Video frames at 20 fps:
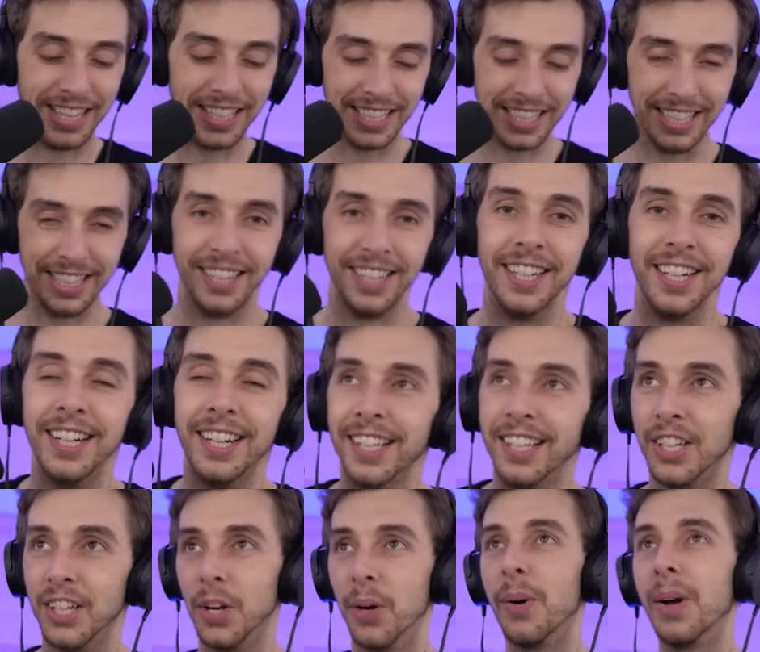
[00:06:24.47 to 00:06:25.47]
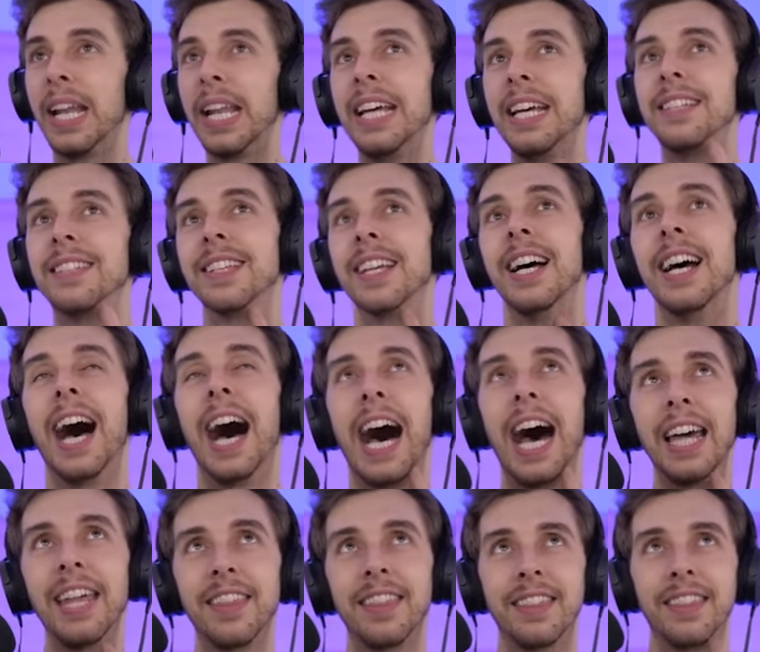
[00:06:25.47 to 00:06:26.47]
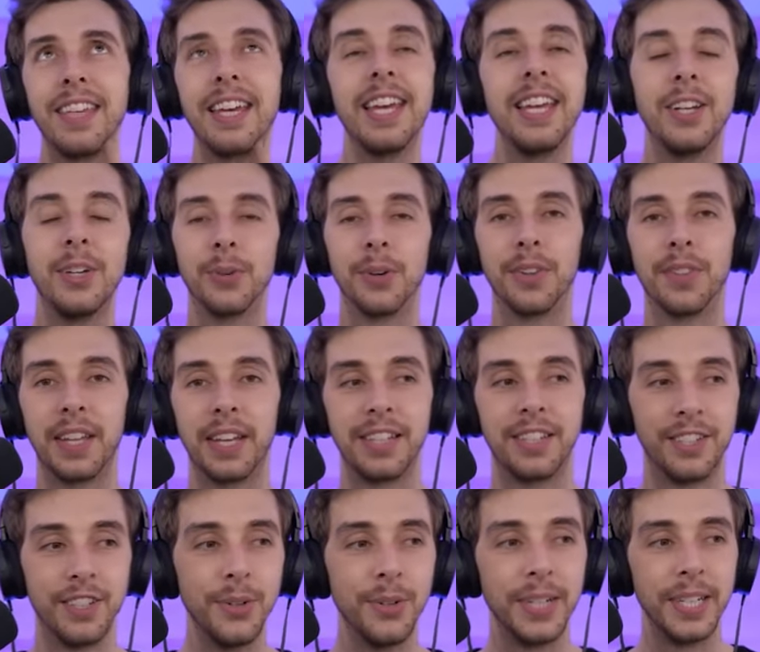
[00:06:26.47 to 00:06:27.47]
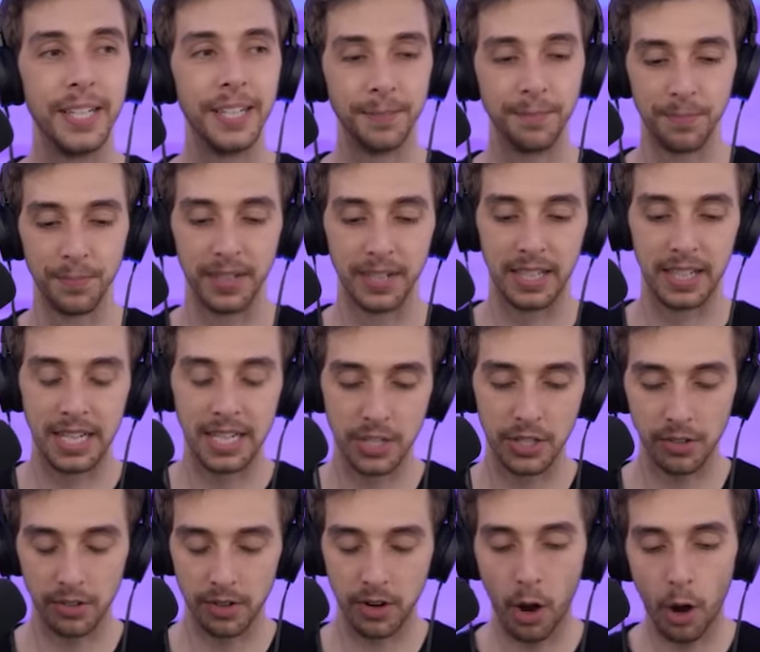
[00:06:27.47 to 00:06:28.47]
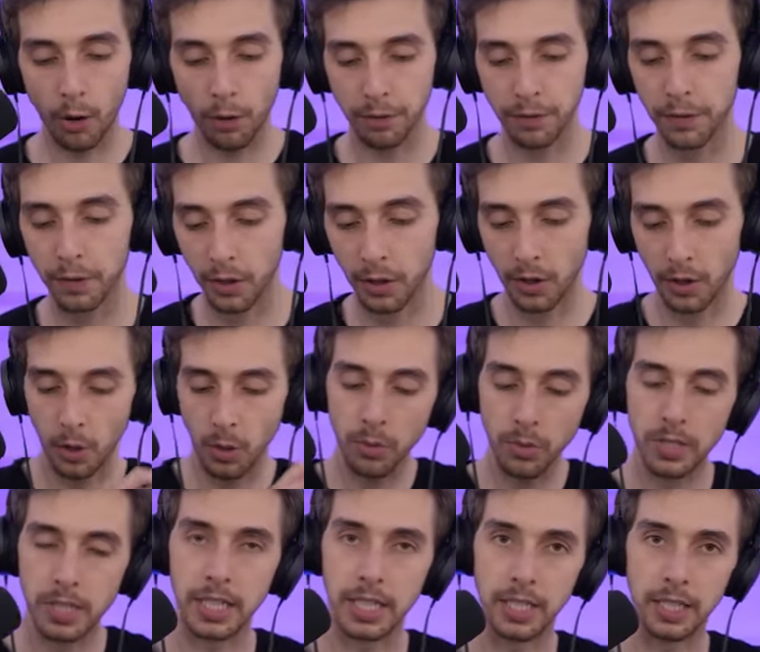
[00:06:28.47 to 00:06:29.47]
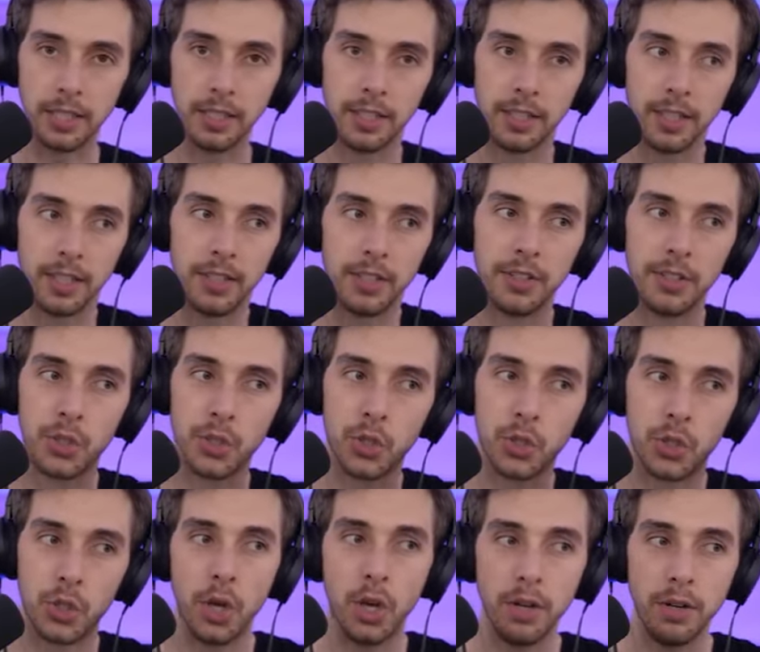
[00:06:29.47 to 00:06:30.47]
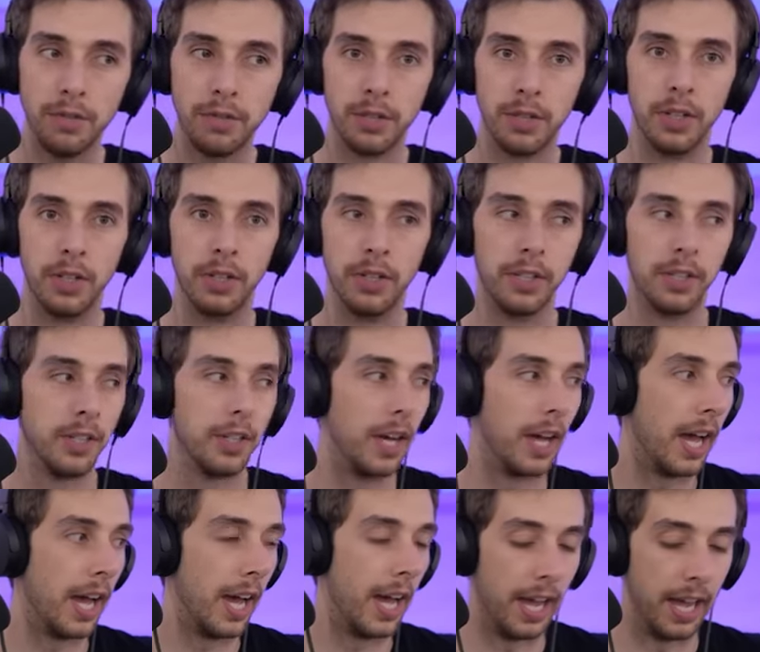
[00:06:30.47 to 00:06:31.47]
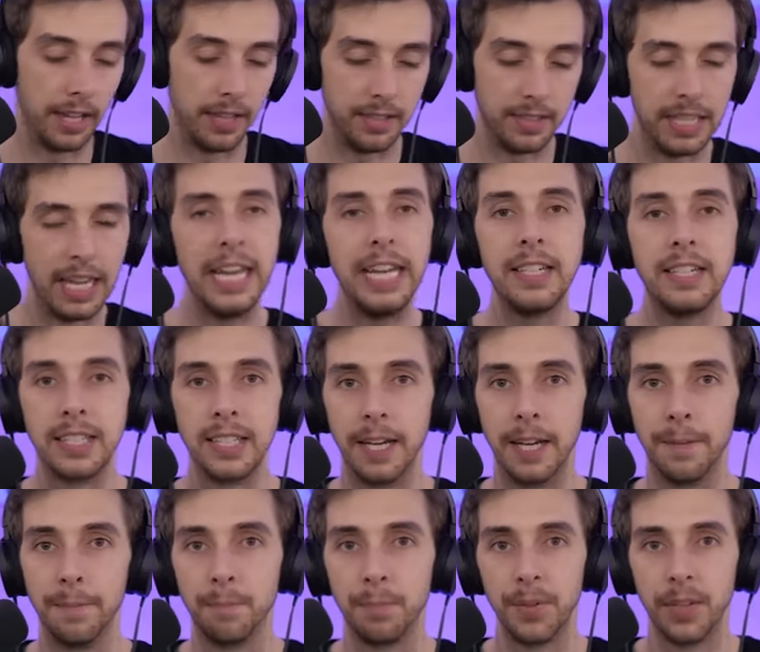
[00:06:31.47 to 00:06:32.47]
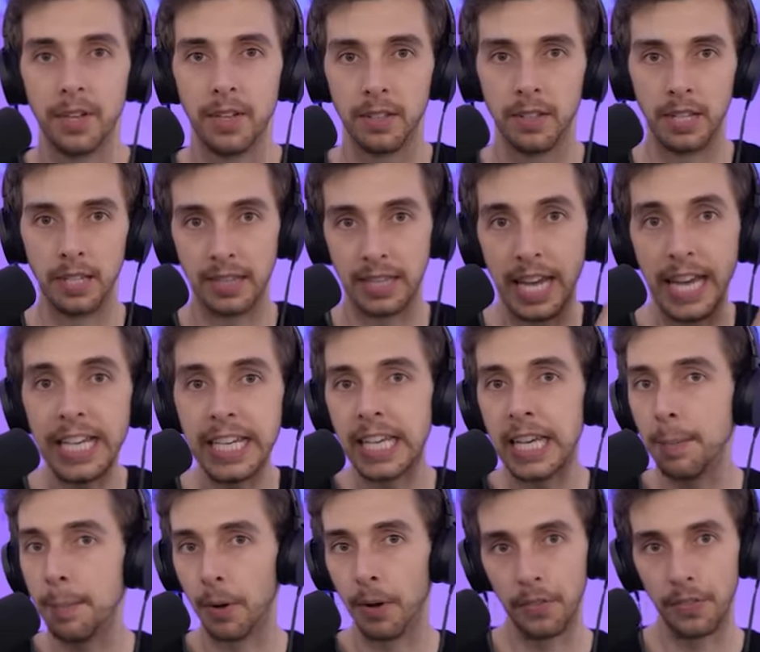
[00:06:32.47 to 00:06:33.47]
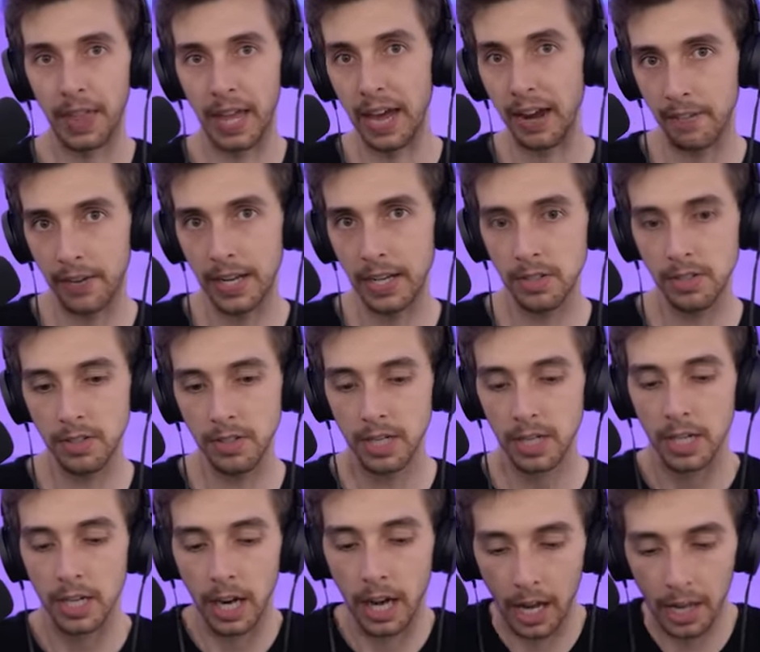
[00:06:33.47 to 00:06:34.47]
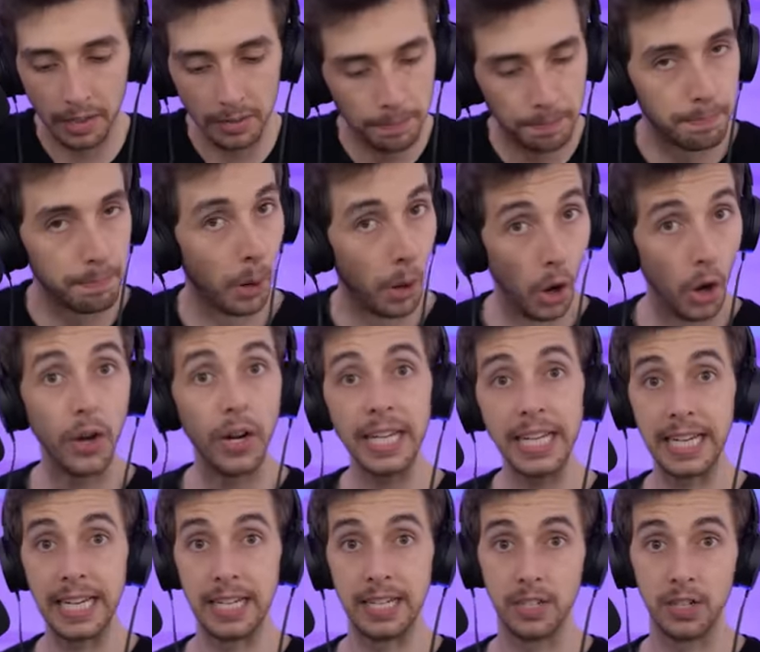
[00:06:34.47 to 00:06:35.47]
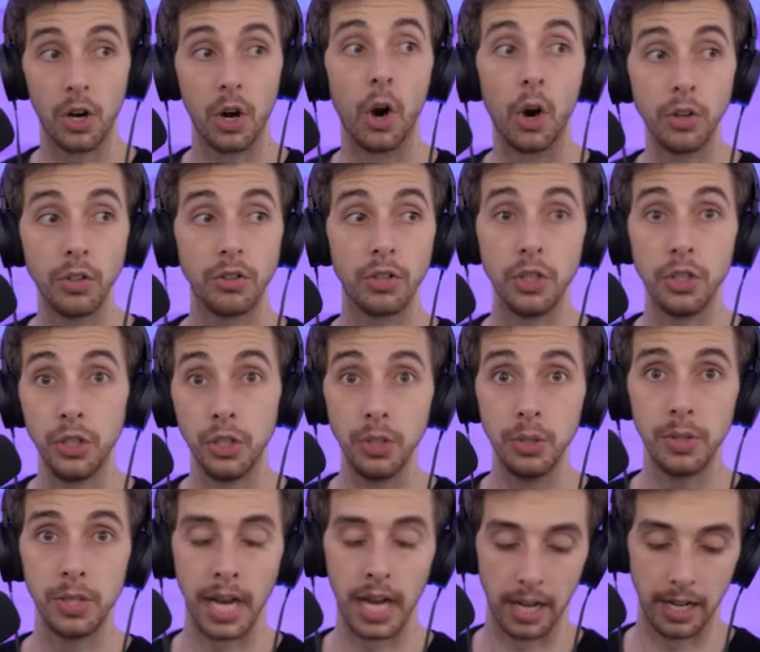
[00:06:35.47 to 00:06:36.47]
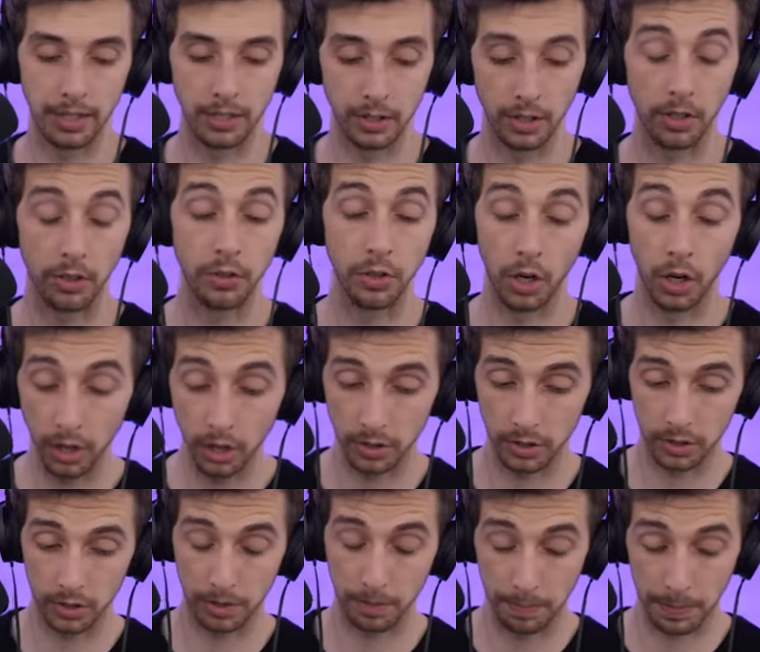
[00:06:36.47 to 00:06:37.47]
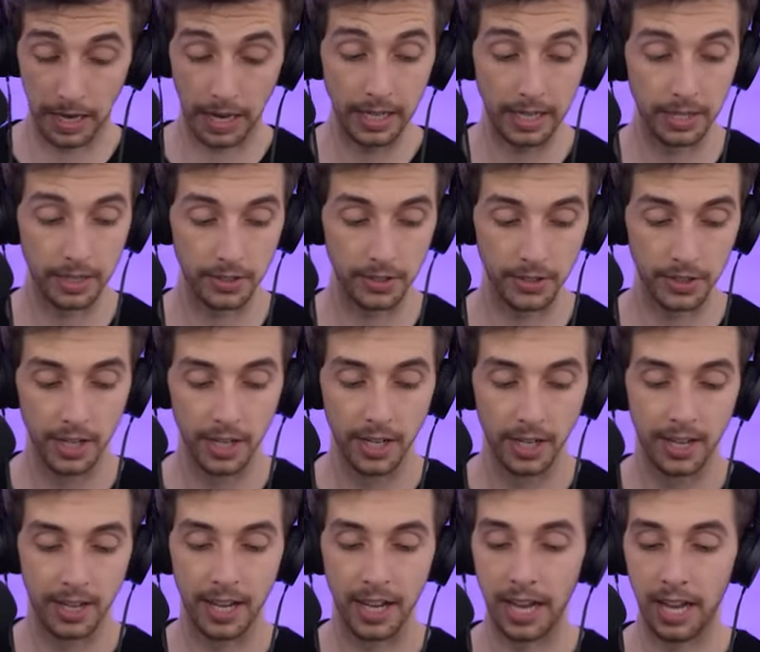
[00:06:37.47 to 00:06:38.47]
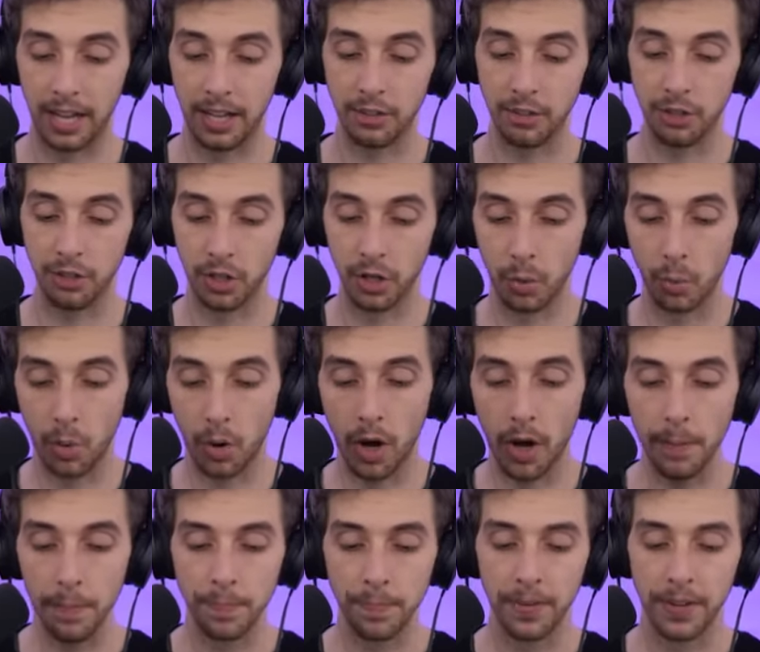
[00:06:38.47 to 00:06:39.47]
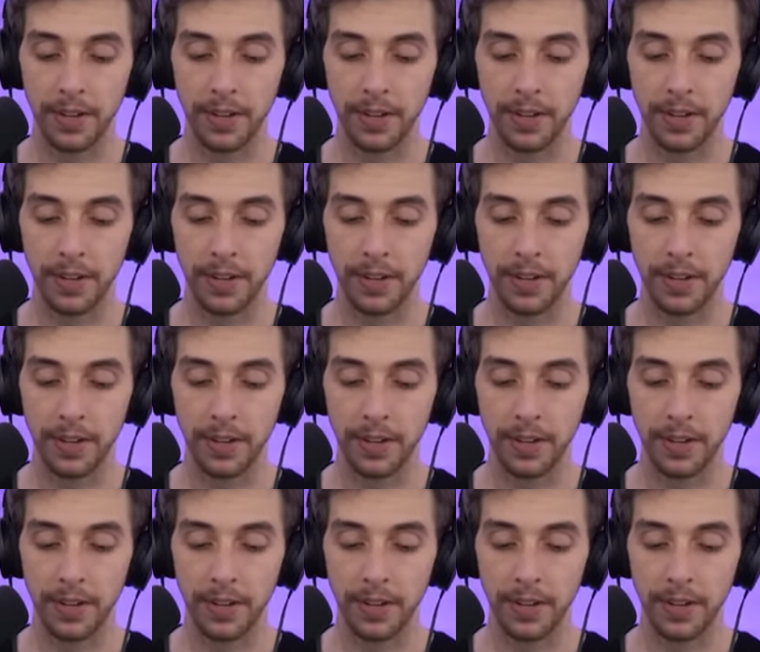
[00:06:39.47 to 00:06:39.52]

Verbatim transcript: idea. You know what it is? I think what they're doing is they're offloading the server uh, data that they keep on their end and putting it onto you guys, onto us, the players. And you know what?